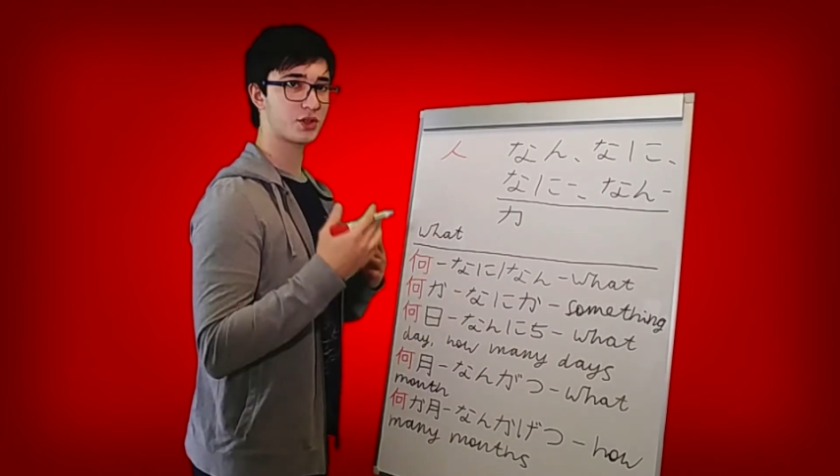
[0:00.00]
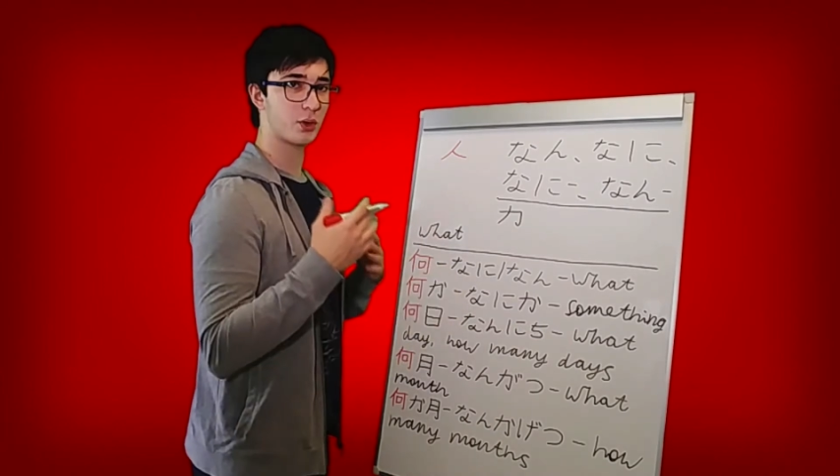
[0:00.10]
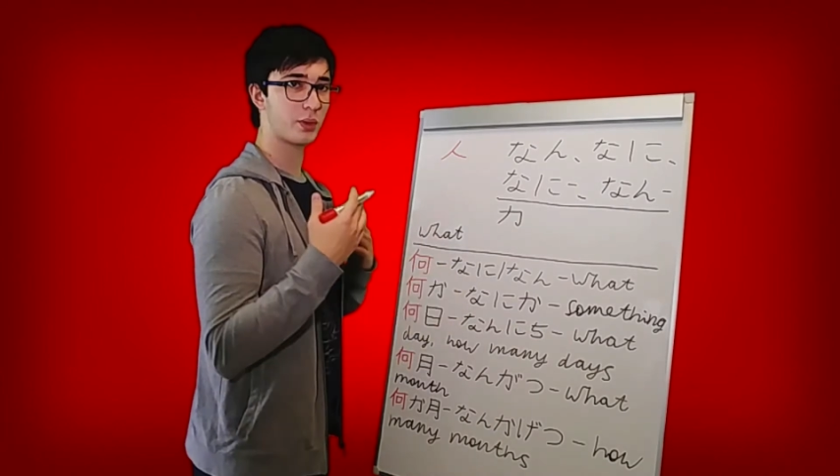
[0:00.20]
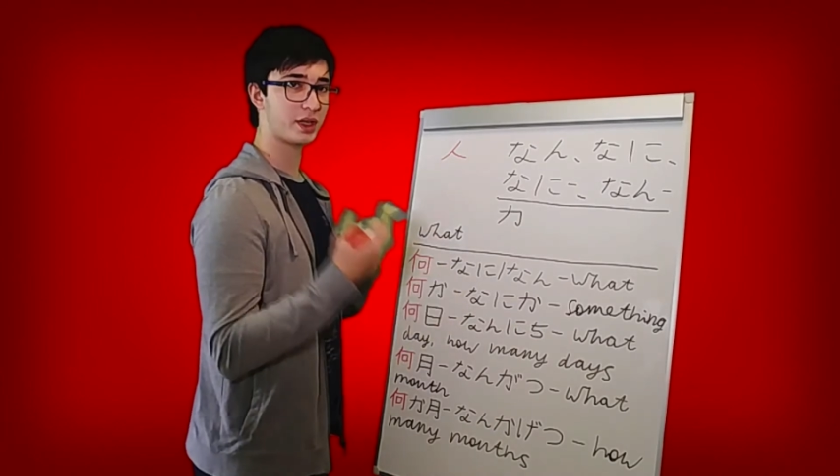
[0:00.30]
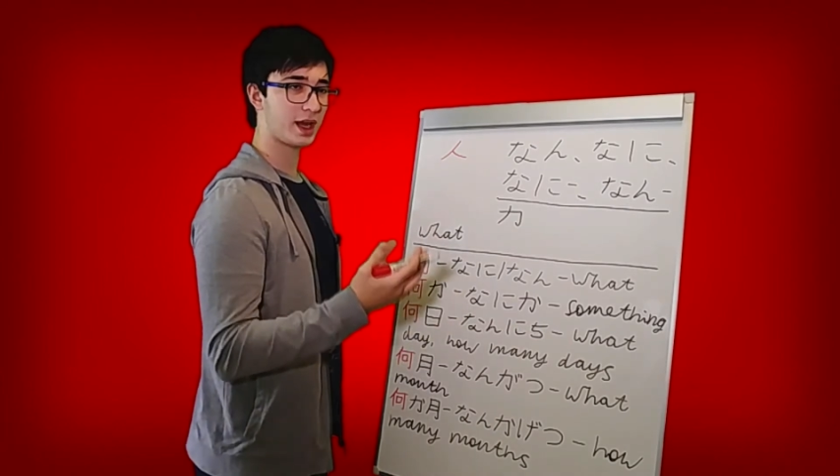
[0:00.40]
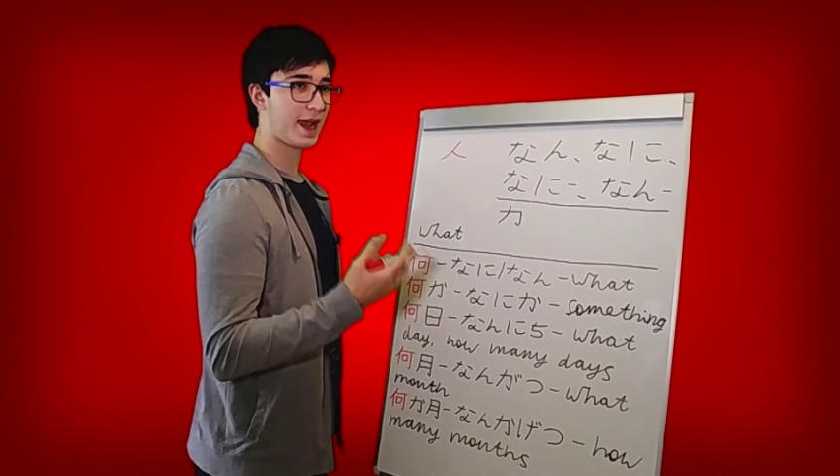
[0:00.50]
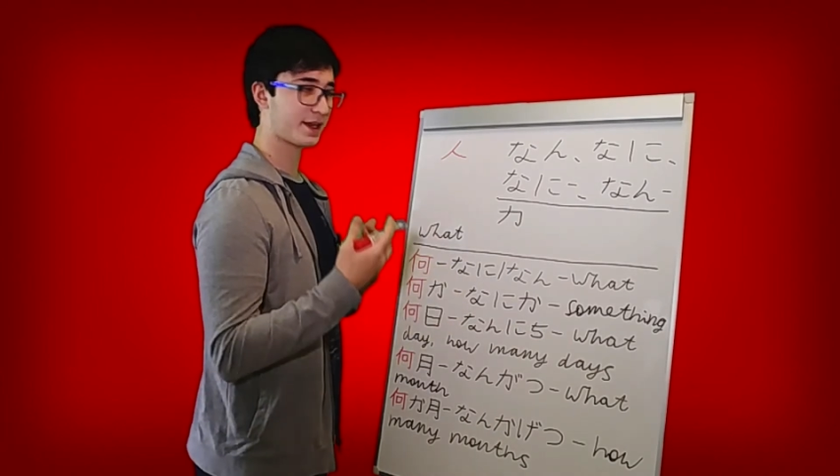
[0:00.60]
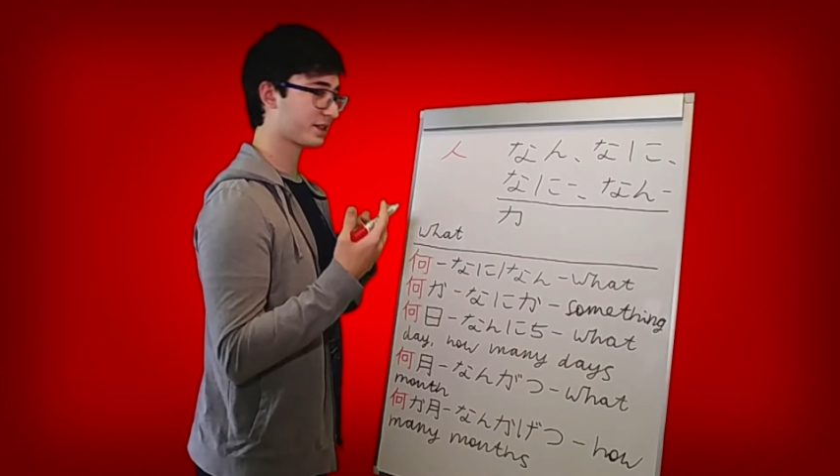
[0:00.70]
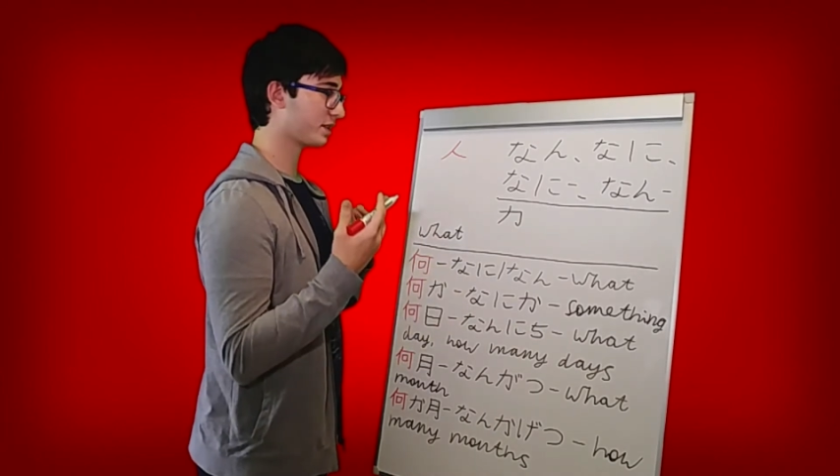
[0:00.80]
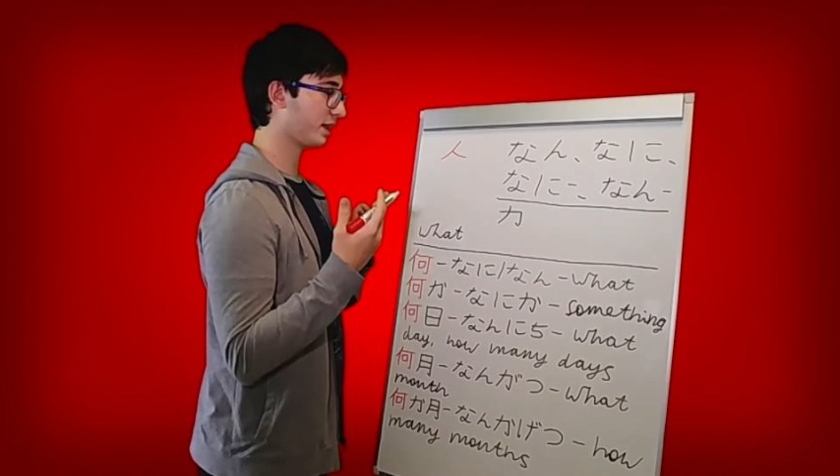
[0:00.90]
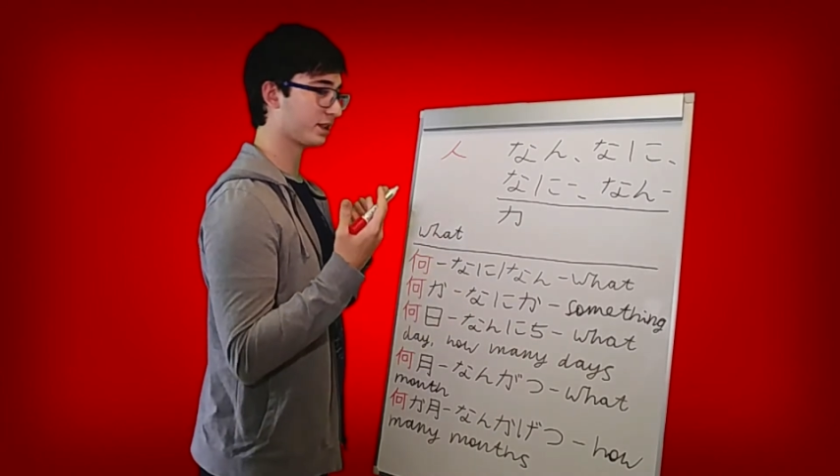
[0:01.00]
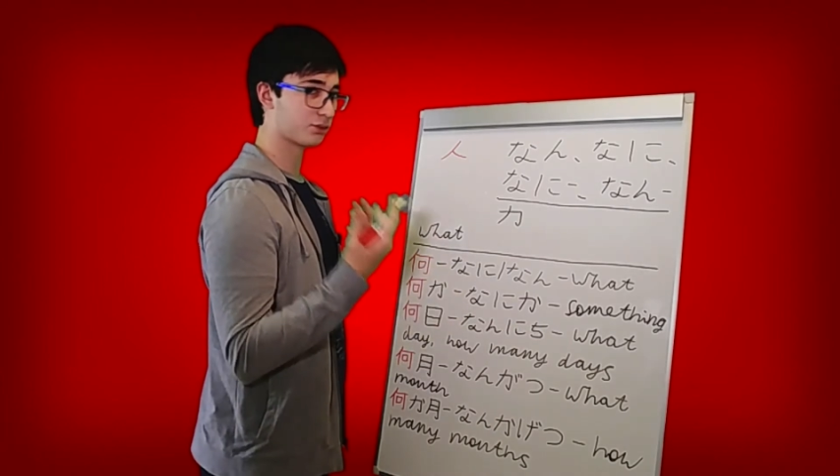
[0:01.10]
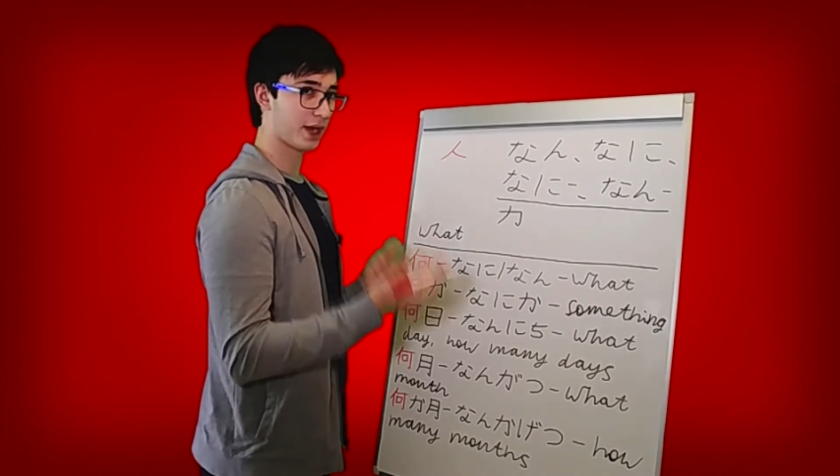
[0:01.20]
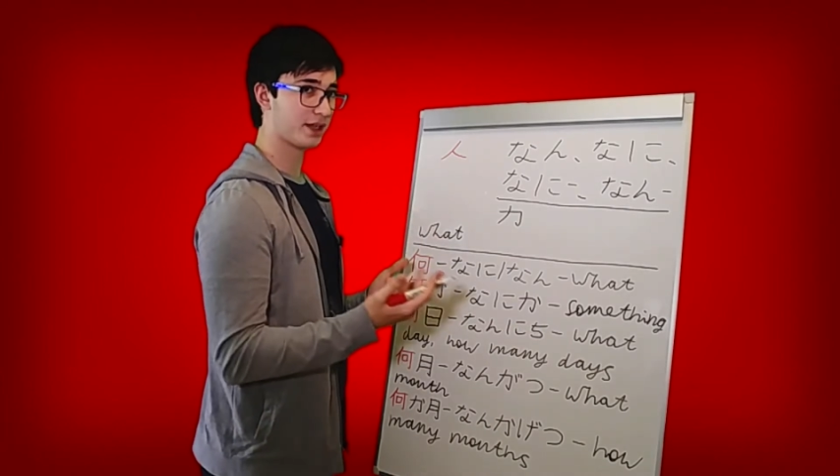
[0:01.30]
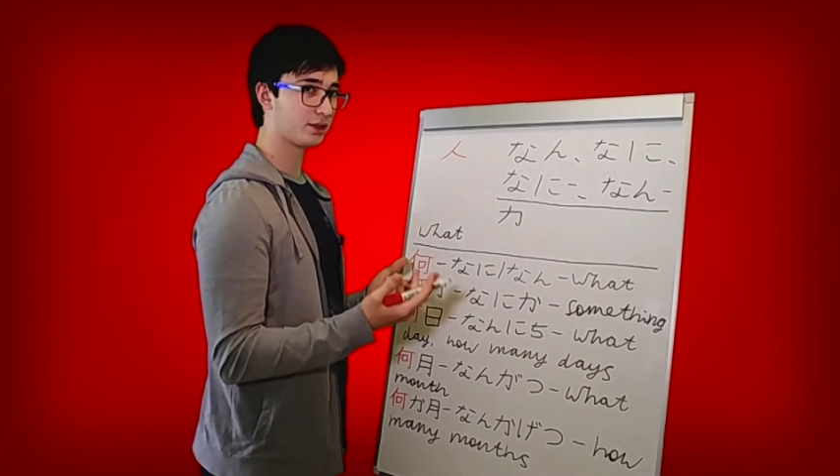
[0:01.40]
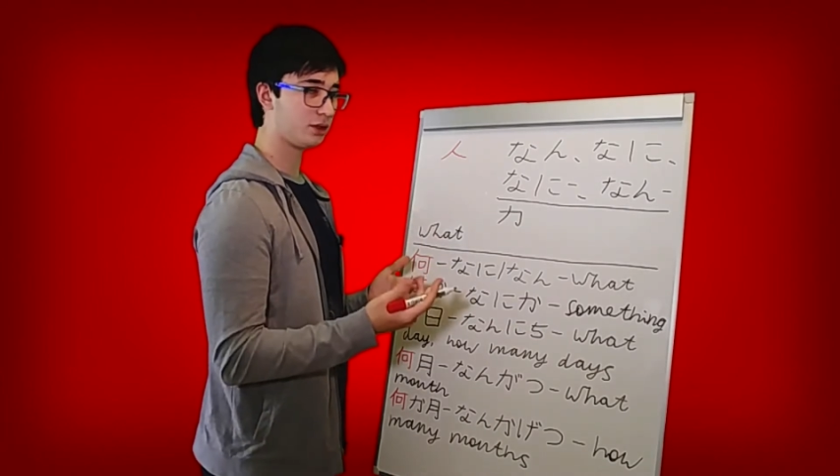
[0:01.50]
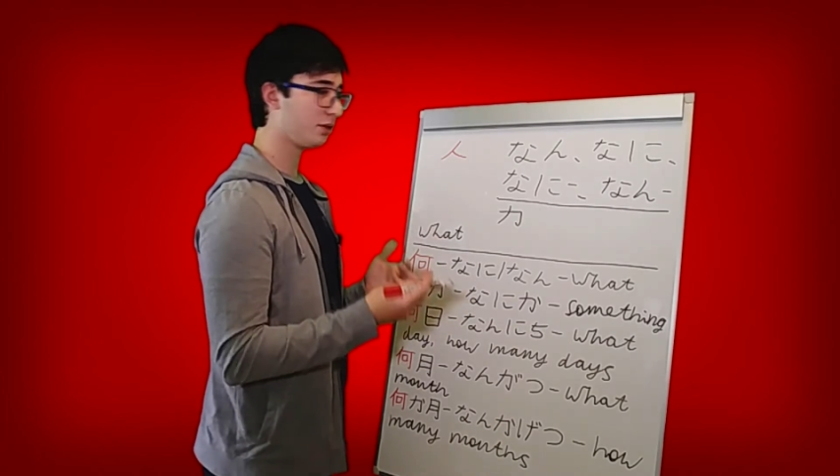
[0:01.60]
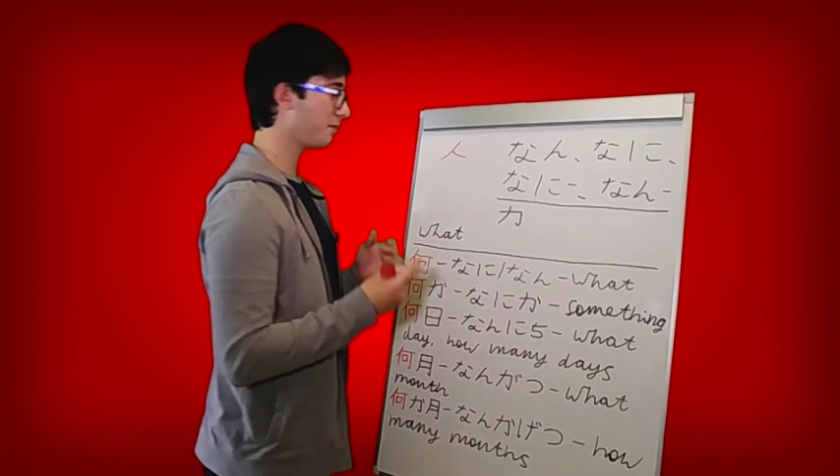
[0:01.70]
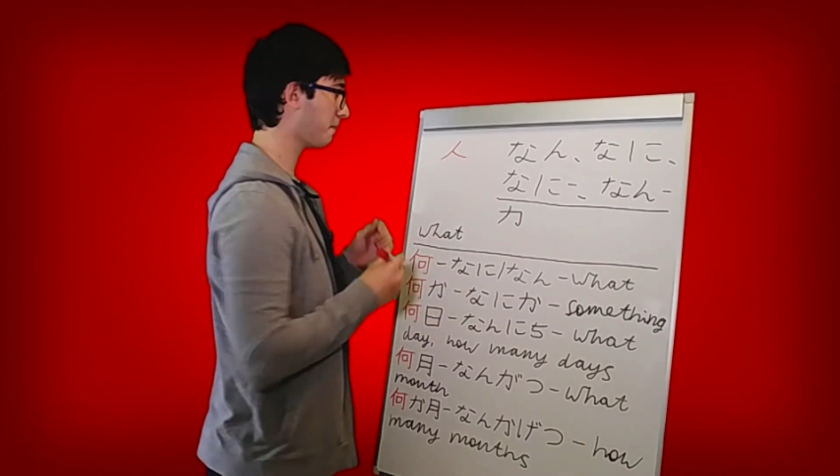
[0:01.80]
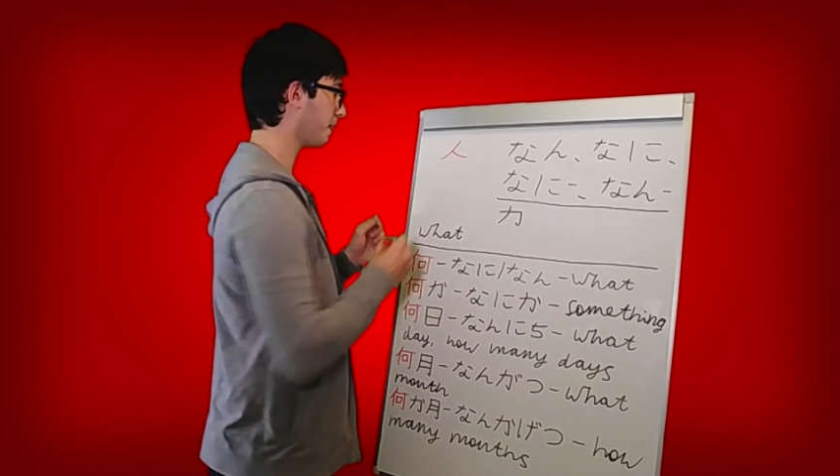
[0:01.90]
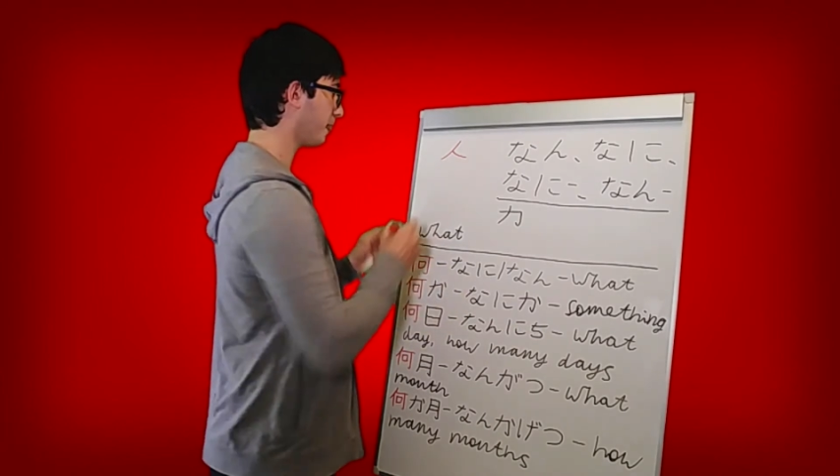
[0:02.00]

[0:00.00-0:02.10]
so when it acts like a radical,